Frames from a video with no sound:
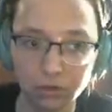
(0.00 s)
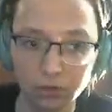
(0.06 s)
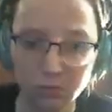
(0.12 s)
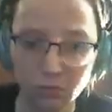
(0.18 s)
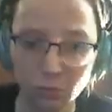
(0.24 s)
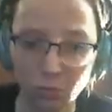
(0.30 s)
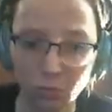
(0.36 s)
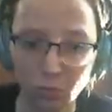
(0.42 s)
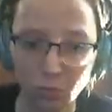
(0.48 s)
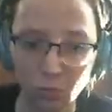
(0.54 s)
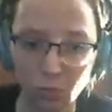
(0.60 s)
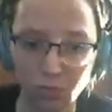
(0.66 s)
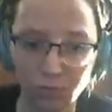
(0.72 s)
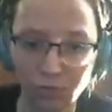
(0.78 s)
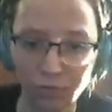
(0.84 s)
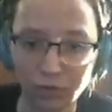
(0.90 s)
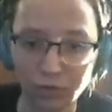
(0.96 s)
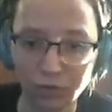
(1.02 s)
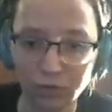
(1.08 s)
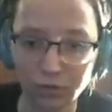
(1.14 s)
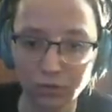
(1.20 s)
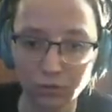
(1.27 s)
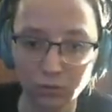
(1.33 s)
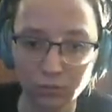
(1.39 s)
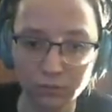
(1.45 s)
Woof.
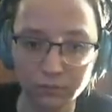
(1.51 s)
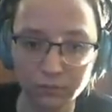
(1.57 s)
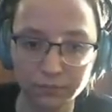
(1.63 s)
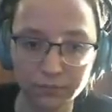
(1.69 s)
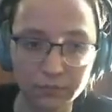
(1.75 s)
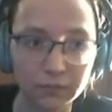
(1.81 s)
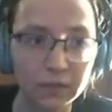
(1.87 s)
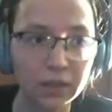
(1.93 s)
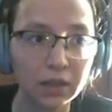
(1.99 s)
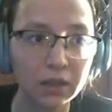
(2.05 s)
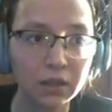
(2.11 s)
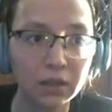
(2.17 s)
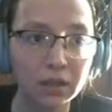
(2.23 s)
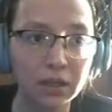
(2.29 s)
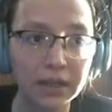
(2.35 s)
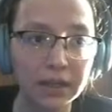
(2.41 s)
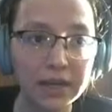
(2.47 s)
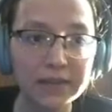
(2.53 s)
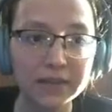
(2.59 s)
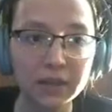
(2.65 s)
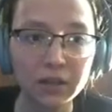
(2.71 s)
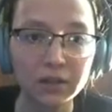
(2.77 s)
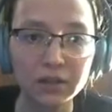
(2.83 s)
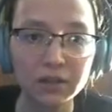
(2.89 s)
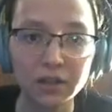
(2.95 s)
Oop. Issa
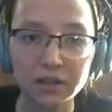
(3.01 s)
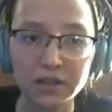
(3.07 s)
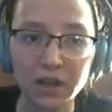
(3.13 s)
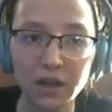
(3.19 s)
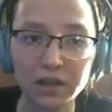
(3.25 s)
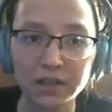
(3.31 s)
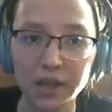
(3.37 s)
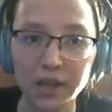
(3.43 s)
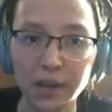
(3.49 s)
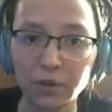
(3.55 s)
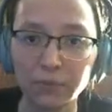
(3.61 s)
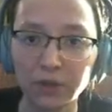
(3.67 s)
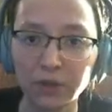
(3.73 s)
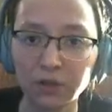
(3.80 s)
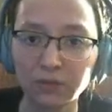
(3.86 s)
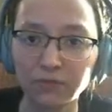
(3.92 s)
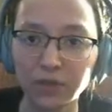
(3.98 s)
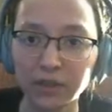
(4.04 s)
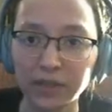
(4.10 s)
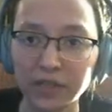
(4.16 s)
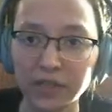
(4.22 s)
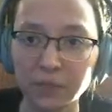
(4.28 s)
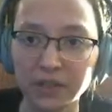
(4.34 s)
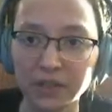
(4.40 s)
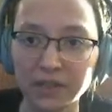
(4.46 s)
could not talk to Abel about her
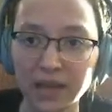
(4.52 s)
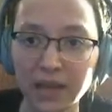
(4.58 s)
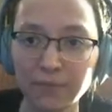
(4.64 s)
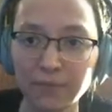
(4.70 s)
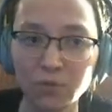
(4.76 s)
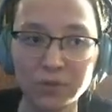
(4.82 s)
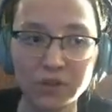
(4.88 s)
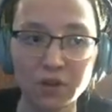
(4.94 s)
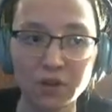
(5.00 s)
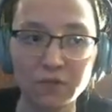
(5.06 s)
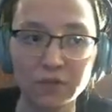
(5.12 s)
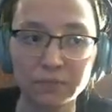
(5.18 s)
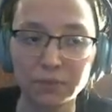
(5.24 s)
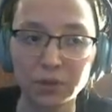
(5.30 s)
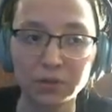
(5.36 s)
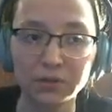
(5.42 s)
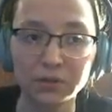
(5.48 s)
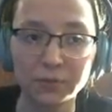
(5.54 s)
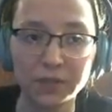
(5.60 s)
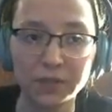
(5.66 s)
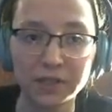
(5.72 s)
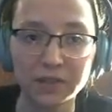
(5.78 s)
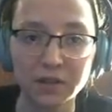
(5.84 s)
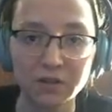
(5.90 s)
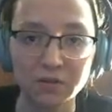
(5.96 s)
feelings because Abel was overburdened with
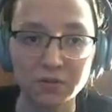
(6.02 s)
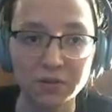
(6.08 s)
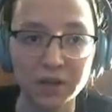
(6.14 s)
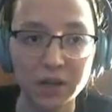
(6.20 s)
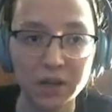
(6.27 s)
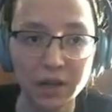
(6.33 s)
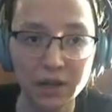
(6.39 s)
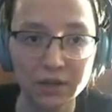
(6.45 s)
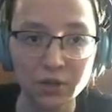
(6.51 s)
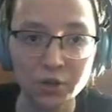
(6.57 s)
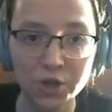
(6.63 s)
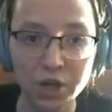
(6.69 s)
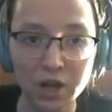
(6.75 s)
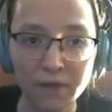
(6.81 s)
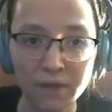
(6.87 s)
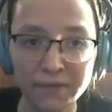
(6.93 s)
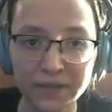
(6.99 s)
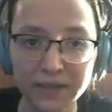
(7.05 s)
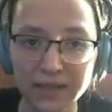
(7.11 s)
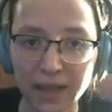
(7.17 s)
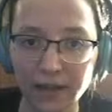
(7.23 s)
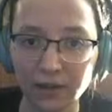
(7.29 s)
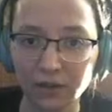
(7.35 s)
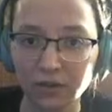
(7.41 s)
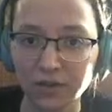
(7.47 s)
his own, so she often
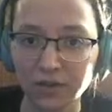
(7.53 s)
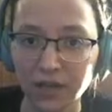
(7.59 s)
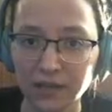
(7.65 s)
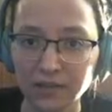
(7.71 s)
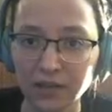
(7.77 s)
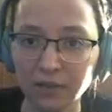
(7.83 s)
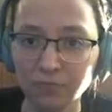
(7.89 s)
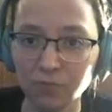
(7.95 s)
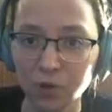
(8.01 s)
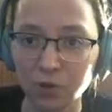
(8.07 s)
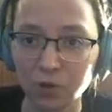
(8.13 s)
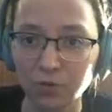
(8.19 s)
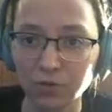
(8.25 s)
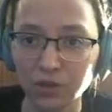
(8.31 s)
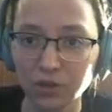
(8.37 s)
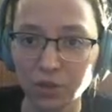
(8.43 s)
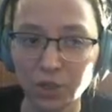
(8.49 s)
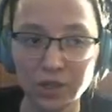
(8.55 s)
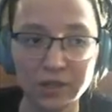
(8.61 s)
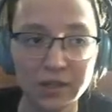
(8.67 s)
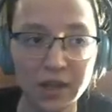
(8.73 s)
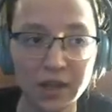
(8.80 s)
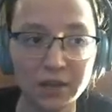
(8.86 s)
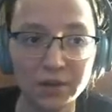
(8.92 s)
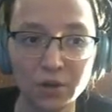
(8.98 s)
sat at her desk and wrote. She did
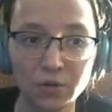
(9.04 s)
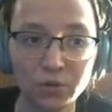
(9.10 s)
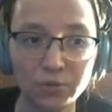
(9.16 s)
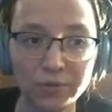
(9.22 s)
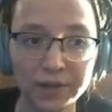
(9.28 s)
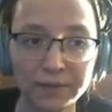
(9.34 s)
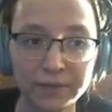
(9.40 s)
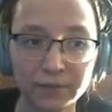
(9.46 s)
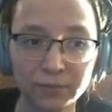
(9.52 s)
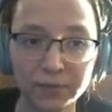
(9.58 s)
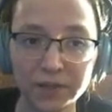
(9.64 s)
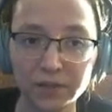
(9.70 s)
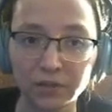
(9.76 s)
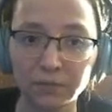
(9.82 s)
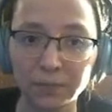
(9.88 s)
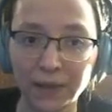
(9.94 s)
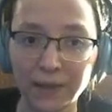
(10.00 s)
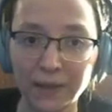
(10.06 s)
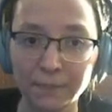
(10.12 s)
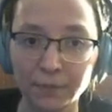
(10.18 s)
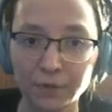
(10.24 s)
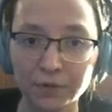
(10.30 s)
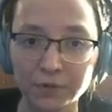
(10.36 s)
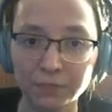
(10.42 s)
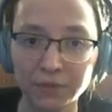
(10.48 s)
not know who would ever read her
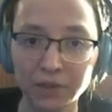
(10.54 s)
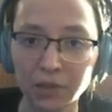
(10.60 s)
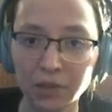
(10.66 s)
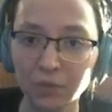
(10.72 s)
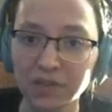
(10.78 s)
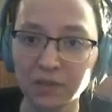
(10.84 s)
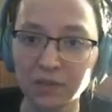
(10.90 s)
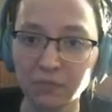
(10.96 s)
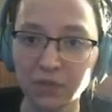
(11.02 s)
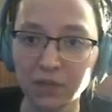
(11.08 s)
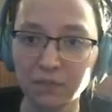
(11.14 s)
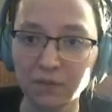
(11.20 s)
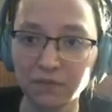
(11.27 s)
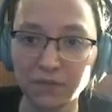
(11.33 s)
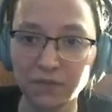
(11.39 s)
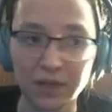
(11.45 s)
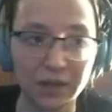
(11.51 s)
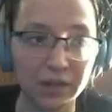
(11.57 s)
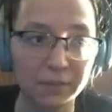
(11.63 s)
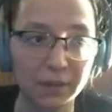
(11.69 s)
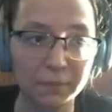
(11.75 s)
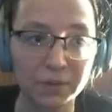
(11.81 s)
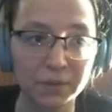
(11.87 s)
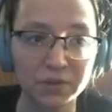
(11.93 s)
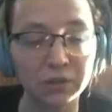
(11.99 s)
papers, but there was something profound about
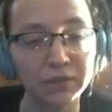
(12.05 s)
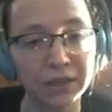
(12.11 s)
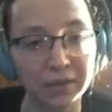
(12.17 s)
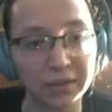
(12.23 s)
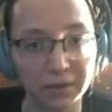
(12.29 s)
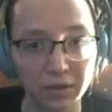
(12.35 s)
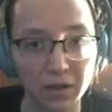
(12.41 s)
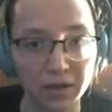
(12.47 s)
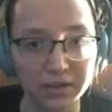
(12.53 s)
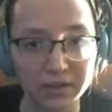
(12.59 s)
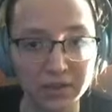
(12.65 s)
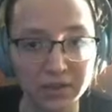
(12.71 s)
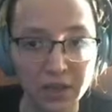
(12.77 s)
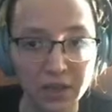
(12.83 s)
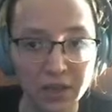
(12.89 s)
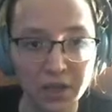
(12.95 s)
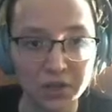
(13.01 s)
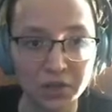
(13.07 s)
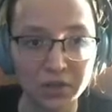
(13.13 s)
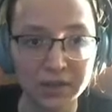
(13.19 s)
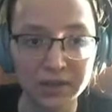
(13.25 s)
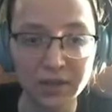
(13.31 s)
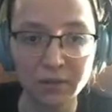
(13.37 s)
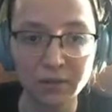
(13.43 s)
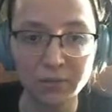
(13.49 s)
preserving thoughts, so
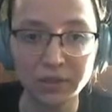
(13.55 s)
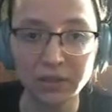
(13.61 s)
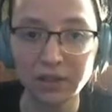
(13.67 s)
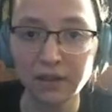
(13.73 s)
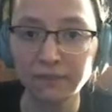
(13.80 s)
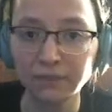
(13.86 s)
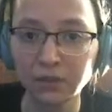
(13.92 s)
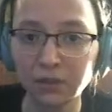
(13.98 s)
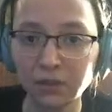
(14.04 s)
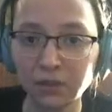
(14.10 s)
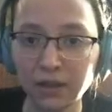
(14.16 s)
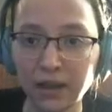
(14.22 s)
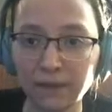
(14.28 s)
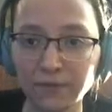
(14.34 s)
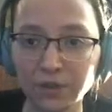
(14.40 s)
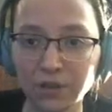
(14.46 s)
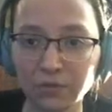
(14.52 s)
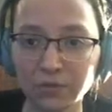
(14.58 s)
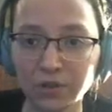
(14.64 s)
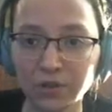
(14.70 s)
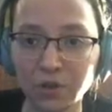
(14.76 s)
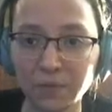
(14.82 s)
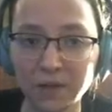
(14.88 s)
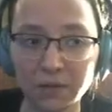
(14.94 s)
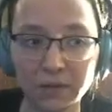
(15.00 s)
that they would live long after there was
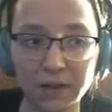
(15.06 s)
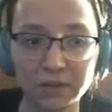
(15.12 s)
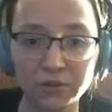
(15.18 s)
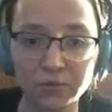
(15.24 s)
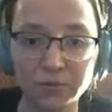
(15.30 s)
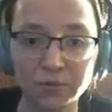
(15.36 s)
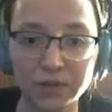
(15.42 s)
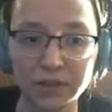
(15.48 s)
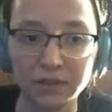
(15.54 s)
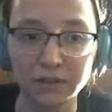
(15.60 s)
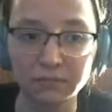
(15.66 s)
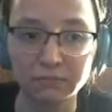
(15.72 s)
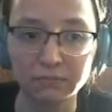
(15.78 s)
nobody around to read them.